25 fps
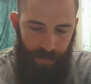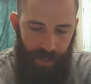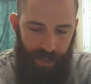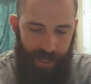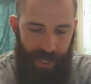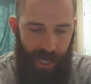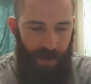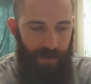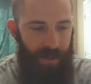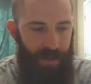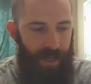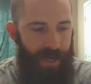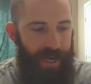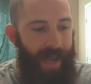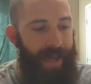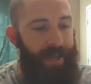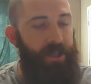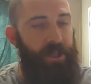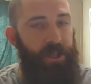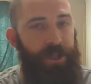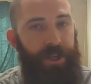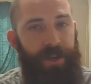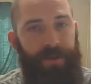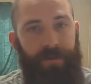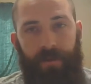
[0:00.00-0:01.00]
Now, in the
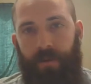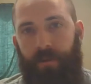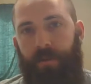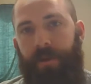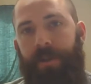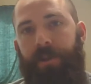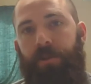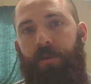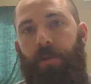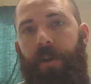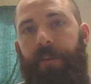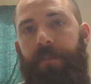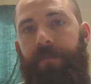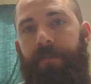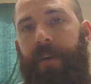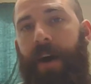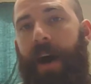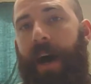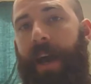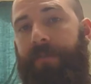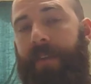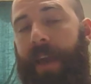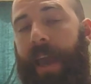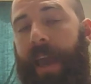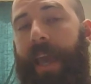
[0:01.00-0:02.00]
next year, in
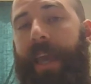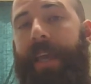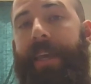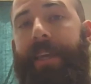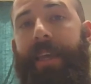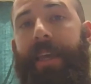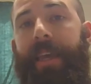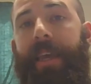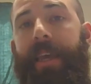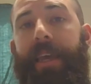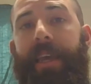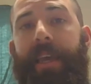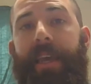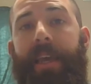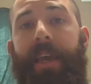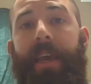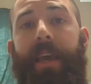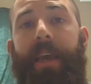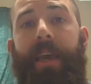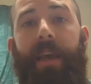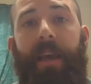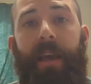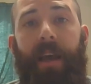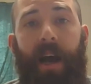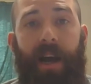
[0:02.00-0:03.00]
325
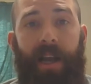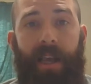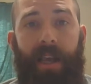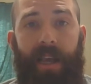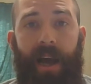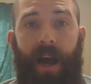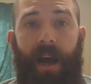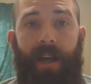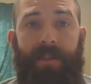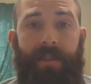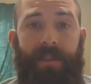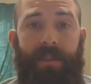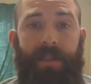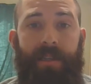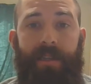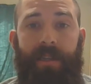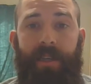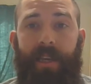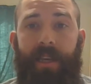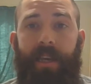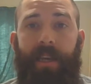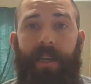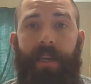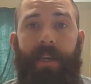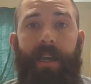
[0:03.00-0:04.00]
AD,
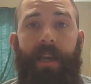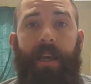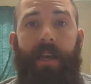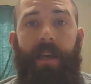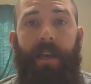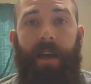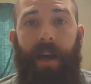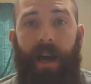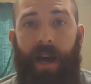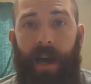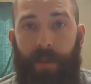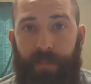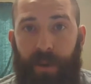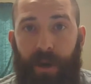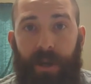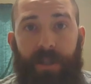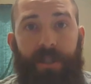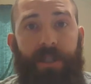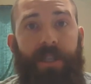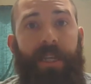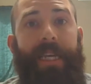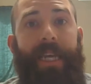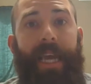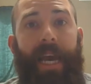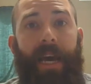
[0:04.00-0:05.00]
Constantine put
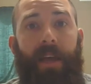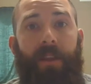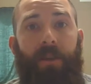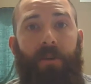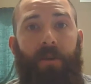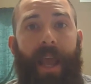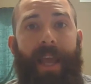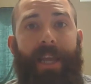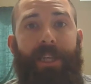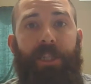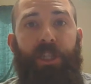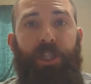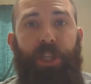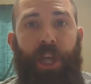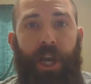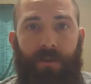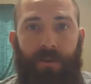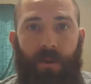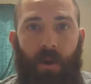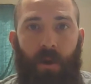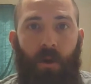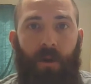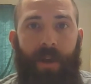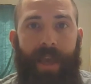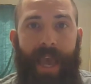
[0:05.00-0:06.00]
together a
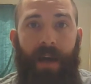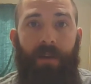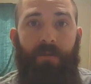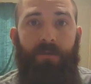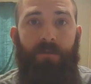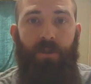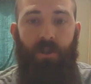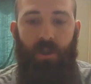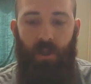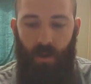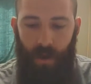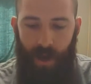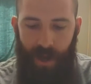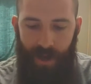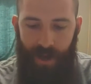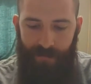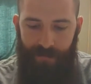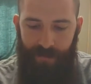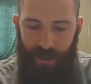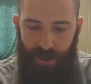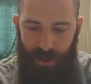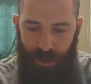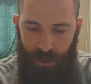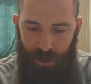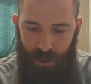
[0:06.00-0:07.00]
general council of
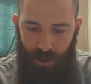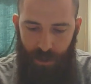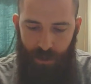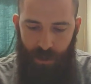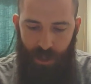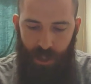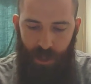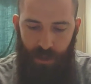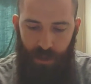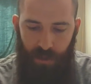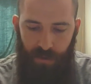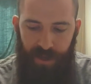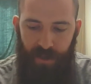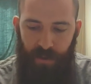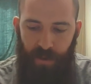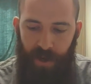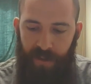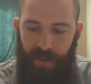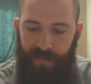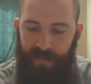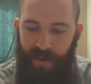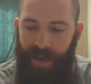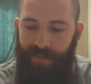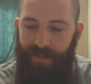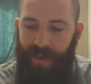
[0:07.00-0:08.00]
the church in
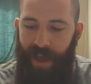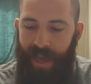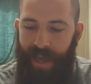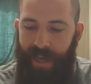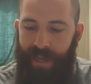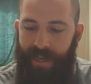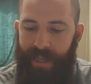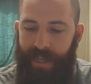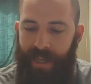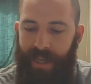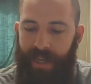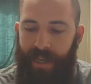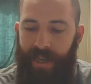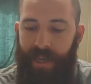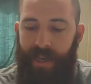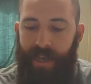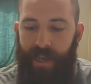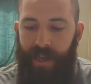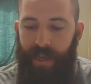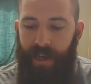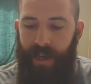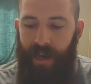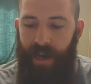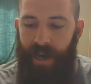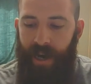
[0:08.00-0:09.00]
325
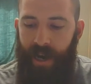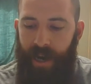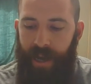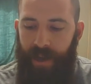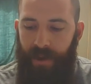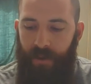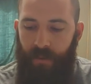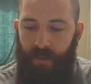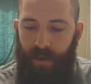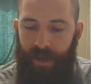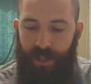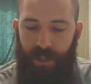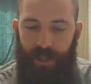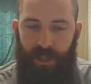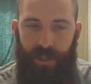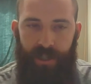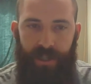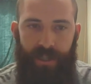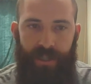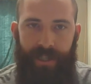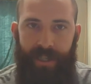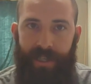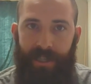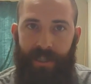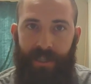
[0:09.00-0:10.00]
AD, which
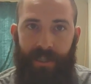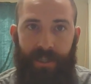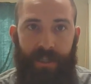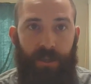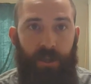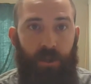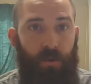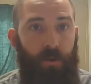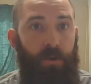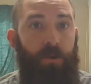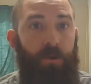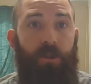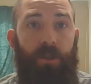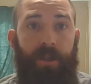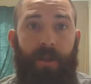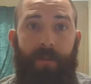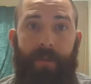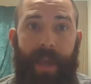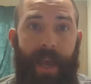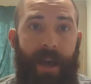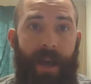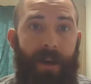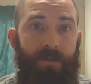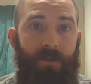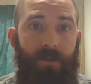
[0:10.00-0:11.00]
since the Jerusalem
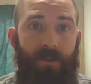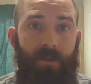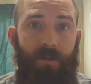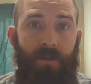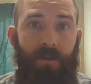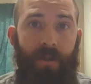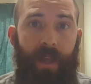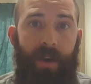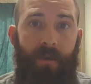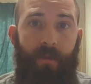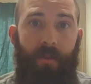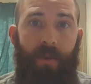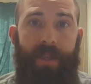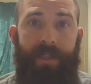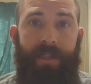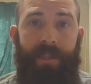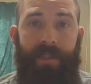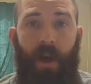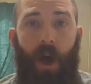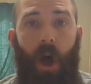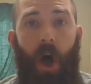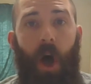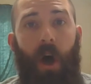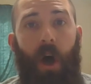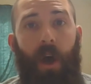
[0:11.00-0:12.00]
council that we
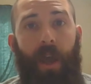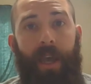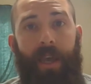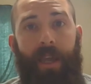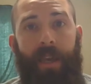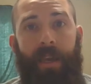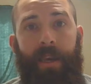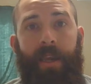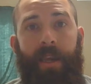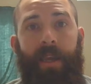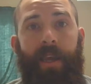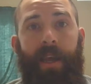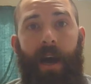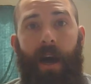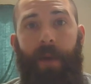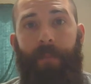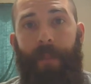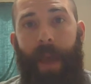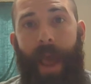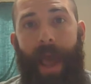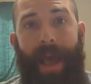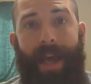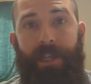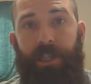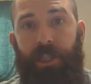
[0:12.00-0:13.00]
saw in
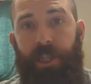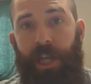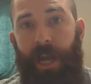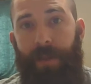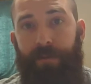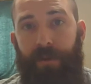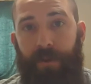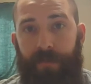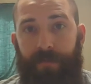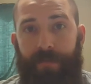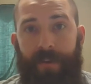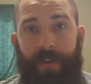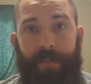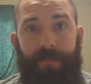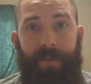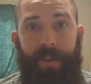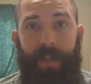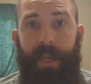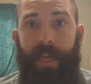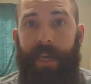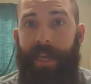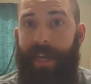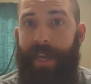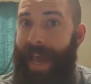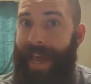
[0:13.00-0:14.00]
Acts chapter
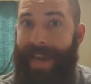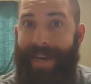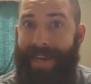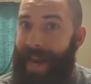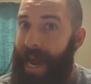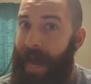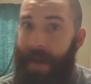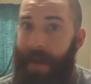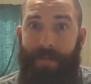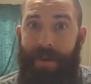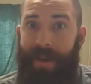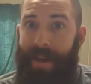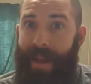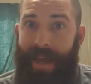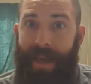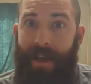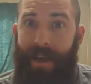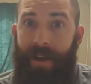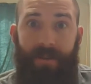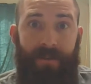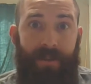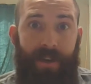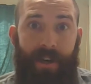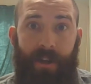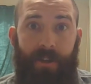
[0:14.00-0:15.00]
15 had not been
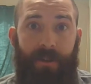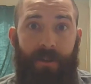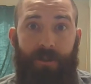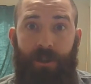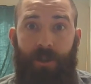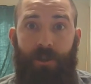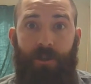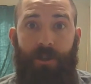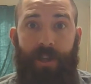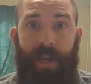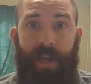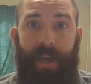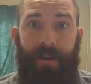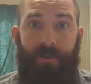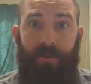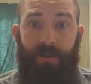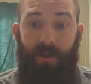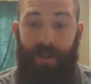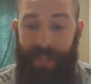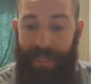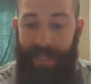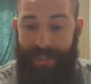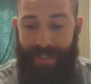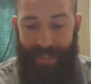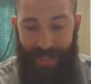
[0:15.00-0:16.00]
held, another church council, at
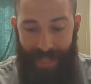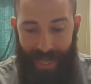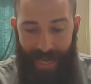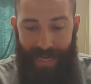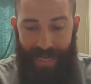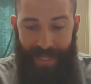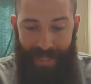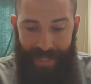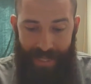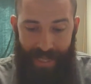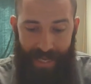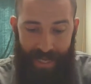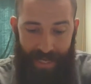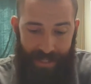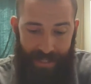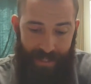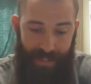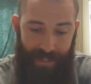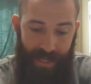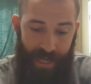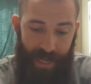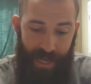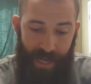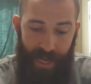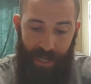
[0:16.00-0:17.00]
least like
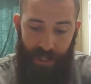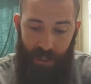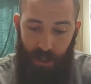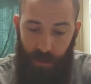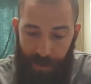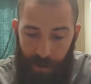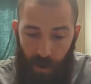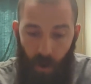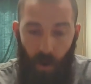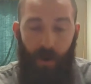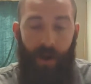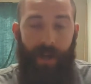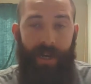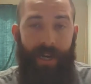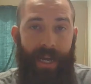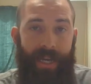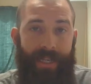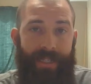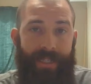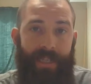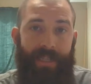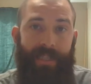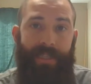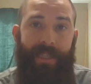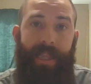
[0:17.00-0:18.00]
this. And so we organized
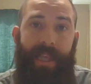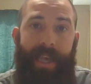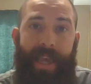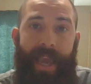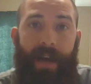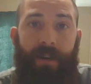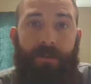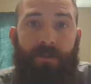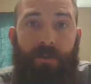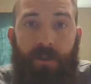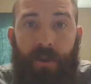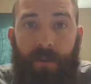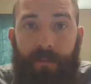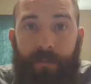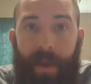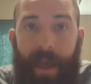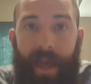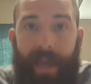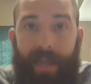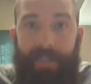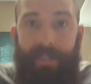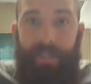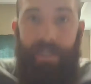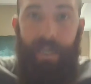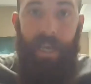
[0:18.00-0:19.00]
this, and the council
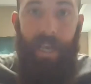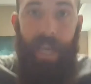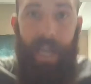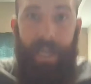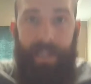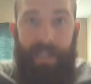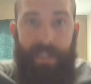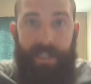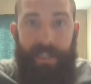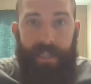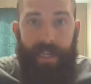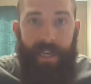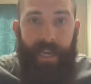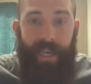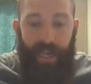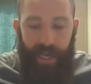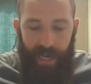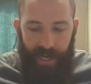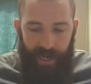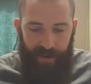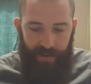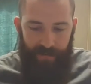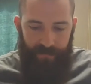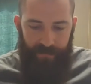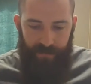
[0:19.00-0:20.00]
met in the city
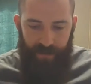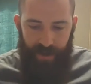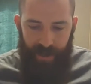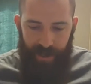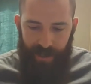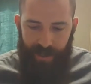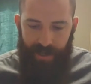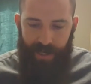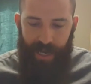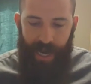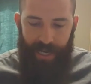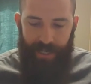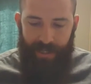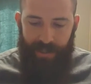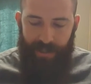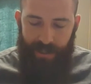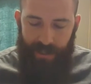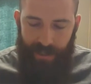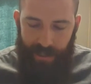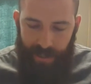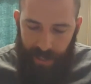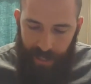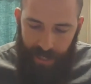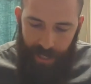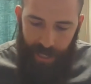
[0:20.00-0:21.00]
of
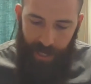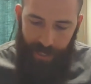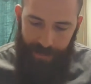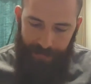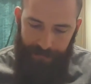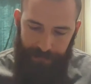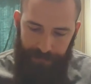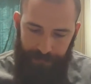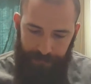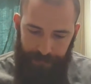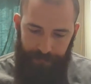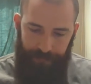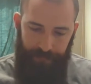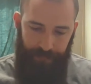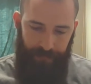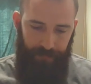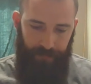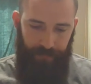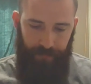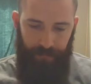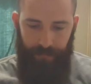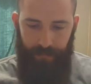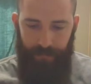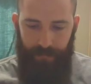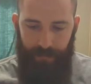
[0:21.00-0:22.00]
Nicaea.
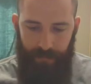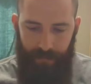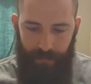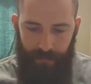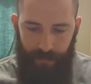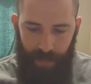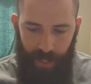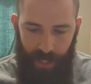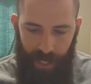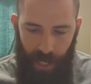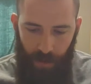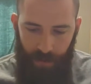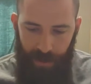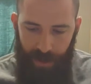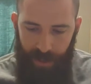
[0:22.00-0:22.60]
Now,